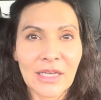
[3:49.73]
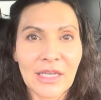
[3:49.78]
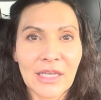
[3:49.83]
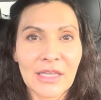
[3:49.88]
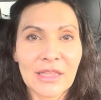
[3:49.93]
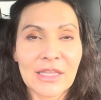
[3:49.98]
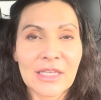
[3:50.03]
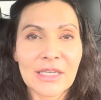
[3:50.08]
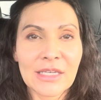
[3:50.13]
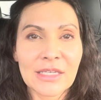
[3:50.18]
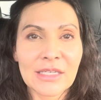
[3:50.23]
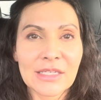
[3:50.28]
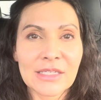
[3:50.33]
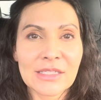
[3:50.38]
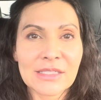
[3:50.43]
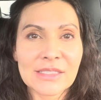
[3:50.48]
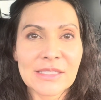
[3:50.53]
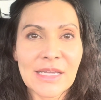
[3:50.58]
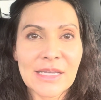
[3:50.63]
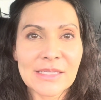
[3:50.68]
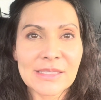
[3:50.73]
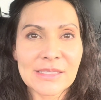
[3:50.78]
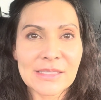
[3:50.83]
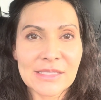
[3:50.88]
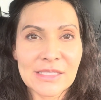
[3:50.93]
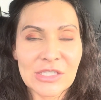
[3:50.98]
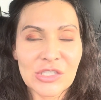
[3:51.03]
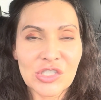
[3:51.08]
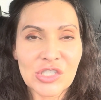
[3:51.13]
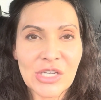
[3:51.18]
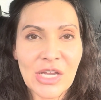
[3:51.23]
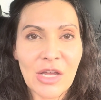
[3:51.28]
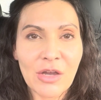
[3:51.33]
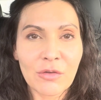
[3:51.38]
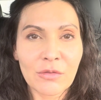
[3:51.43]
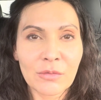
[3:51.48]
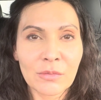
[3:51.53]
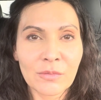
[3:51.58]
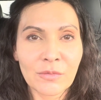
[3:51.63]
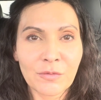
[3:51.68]
the test stitch out
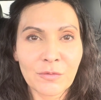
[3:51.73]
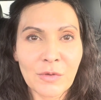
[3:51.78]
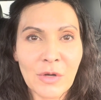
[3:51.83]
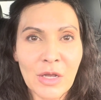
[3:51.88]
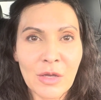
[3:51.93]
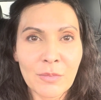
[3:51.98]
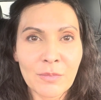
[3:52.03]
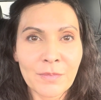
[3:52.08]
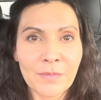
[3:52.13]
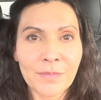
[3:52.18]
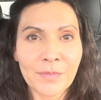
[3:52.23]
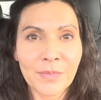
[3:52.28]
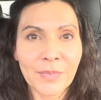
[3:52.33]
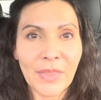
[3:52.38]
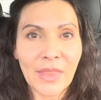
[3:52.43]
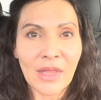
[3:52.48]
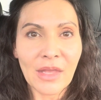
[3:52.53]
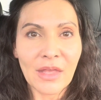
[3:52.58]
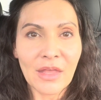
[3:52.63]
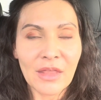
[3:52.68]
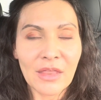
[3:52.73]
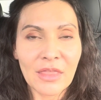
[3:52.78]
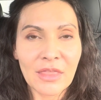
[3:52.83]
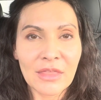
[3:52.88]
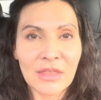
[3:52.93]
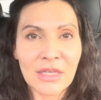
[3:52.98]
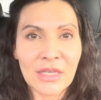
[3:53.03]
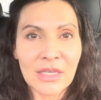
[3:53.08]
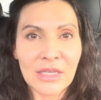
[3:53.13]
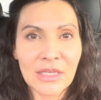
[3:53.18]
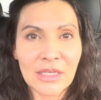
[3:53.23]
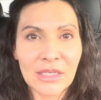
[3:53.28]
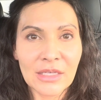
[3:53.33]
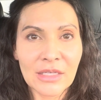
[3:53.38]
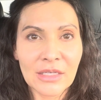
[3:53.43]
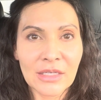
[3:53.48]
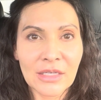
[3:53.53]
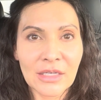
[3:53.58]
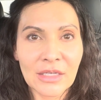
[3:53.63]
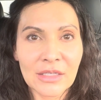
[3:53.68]
from
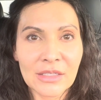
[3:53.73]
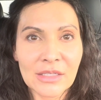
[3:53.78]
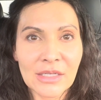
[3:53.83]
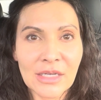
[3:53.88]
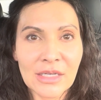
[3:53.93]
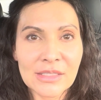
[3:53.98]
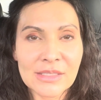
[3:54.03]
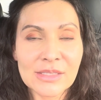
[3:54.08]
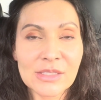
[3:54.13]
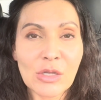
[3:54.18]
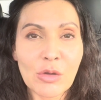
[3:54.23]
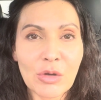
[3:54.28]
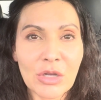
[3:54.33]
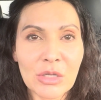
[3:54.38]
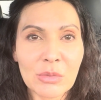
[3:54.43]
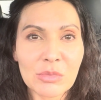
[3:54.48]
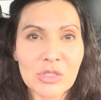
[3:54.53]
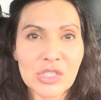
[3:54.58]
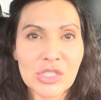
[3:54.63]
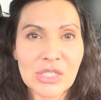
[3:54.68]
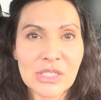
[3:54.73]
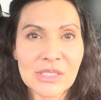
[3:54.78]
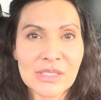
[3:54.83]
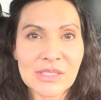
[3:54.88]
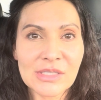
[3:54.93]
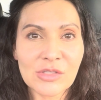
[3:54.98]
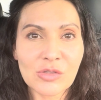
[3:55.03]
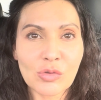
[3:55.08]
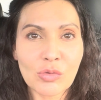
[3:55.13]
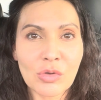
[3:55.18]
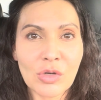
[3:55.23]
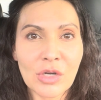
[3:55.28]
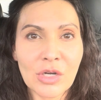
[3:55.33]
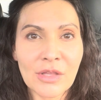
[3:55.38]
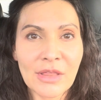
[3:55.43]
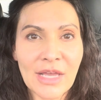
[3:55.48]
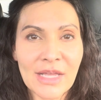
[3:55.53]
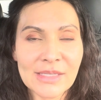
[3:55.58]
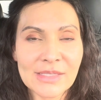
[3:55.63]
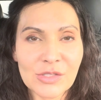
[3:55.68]
the sewing machine store
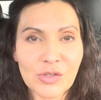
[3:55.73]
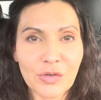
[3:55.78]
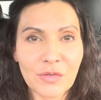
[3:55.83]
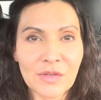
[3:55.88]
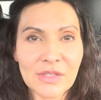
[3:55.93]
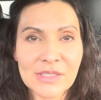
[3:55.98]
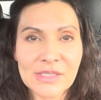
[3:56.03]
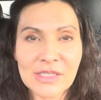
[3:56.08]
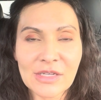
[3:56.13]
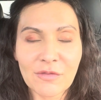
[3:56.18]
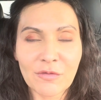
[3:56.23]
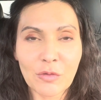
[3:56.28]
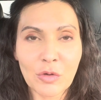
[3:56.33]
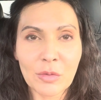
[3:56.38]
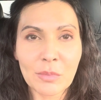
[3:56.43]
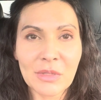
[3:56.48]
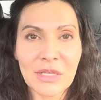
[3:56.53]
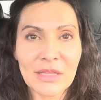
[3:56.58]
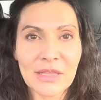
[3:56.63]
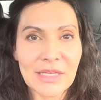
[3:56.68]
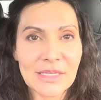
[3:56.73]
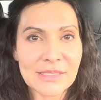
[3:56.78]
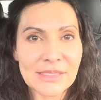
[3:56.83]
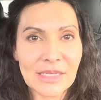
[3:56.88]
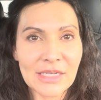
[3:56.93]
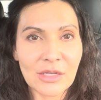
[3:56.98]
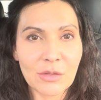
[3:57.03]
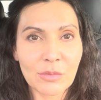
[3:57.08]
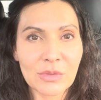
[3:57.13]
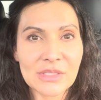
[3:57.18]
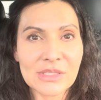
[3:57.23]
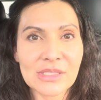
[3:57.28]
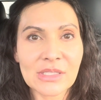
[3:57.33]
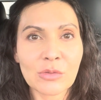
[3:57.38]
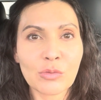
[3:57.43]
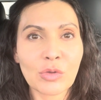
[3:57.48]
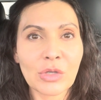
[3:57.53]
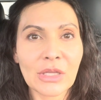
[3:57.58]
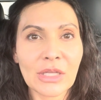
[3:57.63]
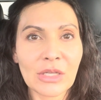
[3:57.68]
that serviced it for me, and they said it was
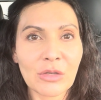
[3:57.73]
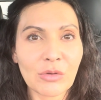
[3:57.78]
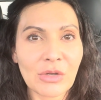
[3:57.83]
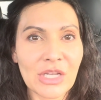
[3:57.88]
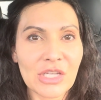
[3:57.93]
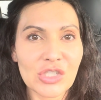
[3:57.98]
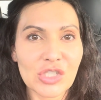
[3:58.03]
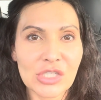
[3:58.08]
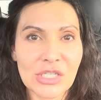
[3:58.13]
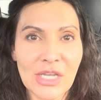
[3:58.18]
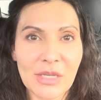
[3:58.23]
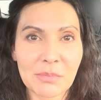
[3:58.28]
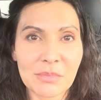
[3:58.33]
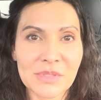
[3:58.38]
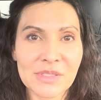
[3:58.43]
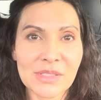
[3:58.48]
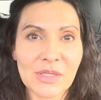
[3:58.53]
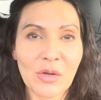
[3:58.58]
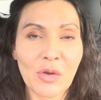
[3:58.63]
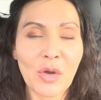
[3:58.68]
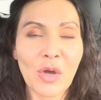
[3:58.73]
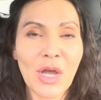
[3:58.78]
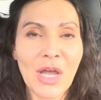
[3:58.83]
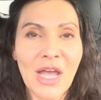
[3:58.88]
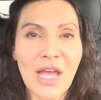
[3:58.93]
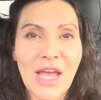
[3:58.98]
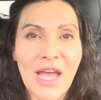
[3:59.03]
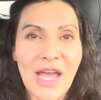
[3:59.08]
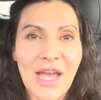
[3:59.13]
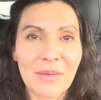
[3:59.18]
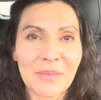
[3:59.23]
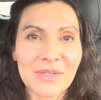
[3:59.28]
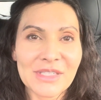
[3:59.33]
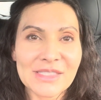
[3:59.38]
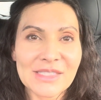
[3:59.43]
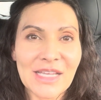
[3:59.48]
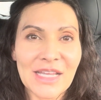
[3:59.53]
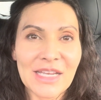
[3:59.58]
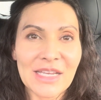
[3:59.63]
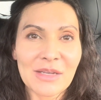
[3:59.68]
in really great shape, so I'm
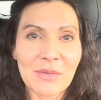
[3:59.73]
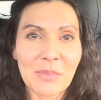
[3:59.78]
excited